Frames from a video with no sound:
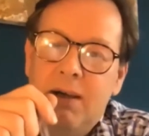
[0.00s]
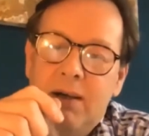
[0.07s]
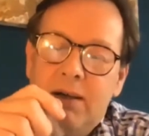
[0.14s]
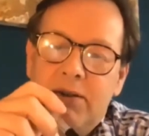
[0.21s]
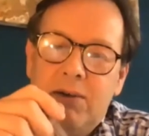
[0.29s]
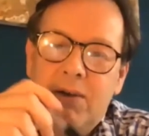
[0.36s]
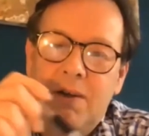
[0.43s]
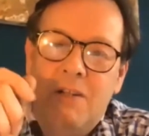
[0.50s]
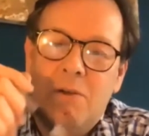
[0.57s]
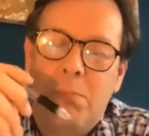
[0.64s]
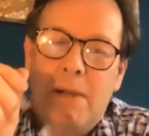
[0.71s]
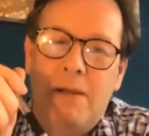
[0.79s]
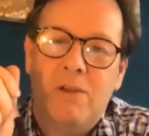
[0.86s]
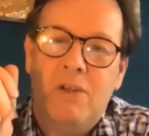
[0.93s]
So I don't know
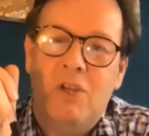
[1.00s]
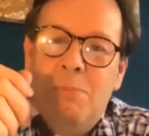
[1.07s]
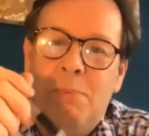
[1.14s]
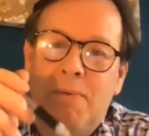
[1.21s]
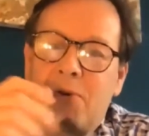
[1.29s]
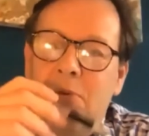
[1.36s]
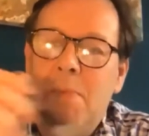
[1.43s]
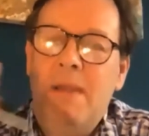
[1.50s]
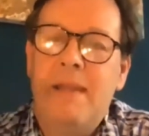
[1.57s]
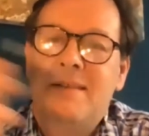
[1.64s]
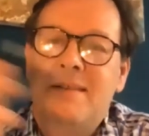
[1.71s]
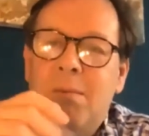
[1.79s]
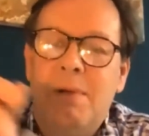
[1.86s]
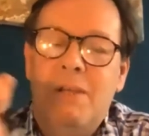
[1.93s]
about you, but for me, as
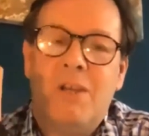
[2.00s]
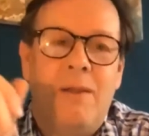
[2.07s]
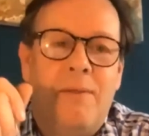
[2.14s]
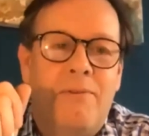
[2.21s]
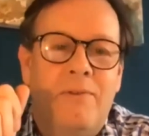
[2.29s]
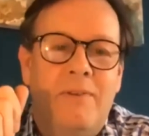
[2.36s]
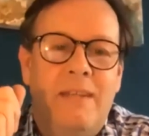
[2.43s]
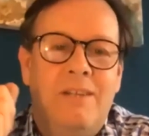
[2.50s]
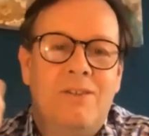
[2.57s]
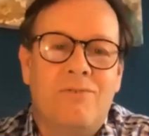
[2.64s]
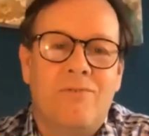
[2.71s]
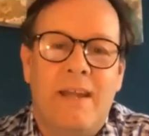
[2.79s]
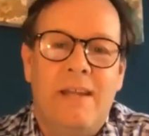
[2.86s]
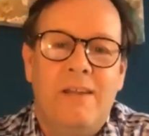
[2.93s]
I've been going through these
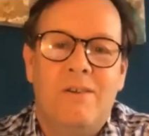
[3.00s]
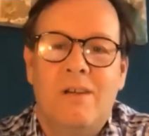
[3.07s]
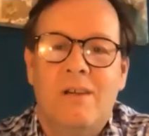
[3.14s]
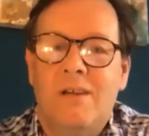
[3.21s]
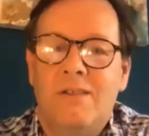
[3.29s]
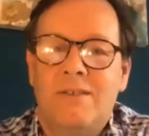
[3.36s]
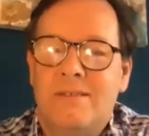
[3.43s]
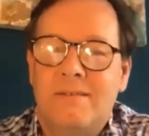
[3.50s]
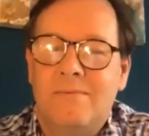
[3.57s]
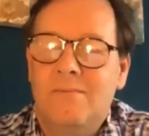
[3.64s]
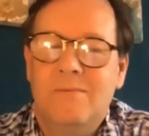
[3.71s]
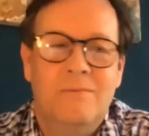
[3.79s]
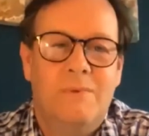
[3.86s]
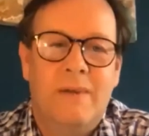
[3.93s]
strange last,
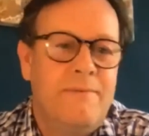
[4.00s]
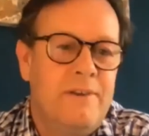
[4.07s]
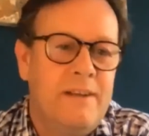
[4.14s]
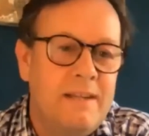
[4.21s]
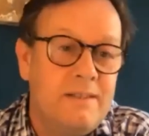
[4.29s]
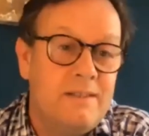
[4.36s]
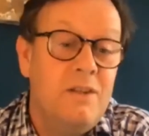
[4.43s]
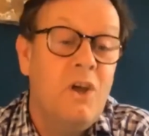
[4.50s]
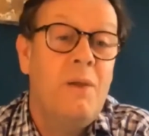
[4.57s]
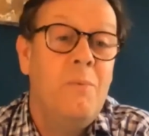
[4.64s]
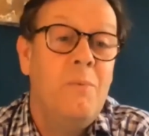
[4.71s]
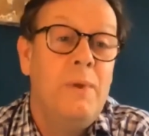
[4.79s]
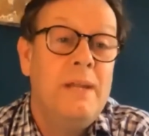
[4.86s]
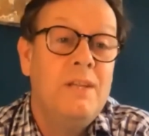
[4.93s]
whatever it is, 9
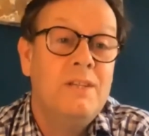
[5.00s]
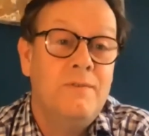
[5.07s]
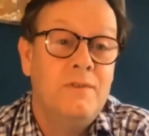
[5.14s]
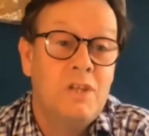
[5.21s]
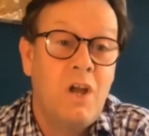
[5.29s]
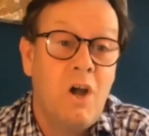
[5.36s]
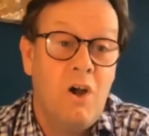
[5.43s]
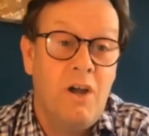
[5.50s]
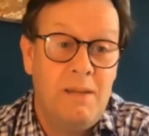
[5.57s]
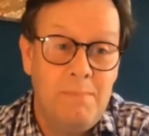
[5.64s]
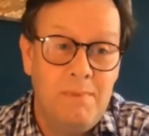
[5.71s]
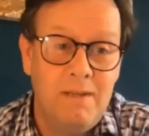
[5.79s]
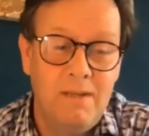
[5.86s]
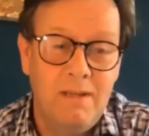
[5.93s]
weeks of
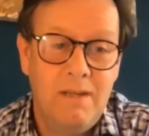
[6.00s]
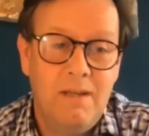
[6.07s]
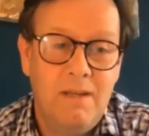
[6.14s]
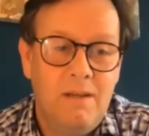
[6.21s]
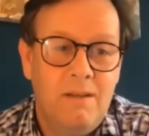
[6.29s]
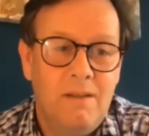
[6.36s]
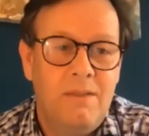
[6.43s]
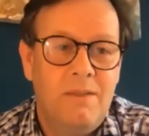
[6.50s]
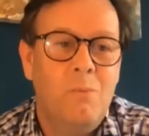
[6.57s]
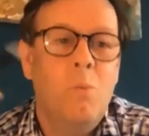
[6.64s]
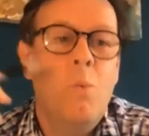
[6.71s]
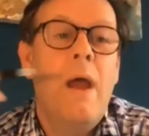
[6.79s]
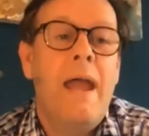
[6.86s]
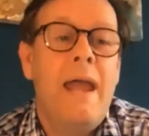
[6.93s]
time, the
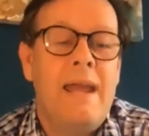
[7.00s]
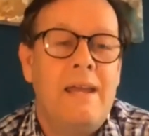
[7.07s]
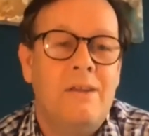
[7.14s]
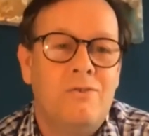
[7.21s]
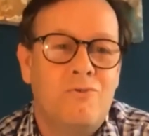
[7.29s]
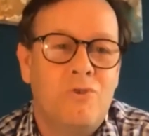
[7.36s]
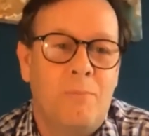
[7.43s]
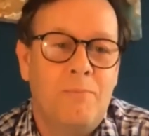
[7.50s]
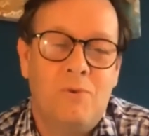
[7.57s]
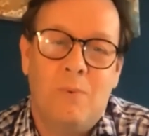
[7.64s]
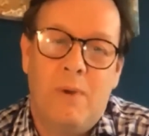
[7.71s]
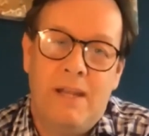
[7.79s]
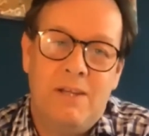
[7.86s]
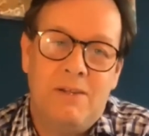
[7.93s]
where has dropped
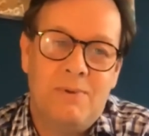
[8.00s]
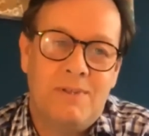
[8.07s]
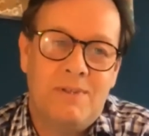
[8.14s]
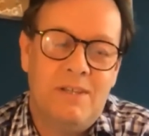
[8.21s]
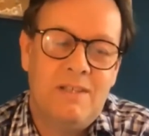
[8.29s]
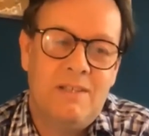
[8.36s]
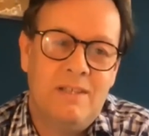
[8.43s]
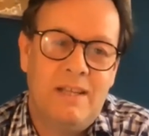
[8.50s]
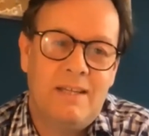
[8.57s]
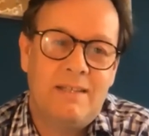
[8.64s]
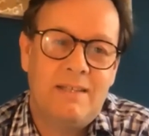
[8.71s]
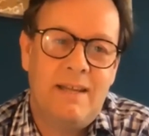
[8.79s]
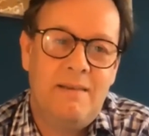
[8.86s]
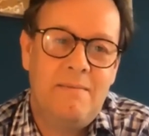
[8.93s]
away to a certain
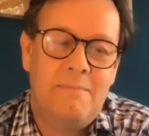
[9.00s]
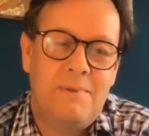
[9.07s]
extent.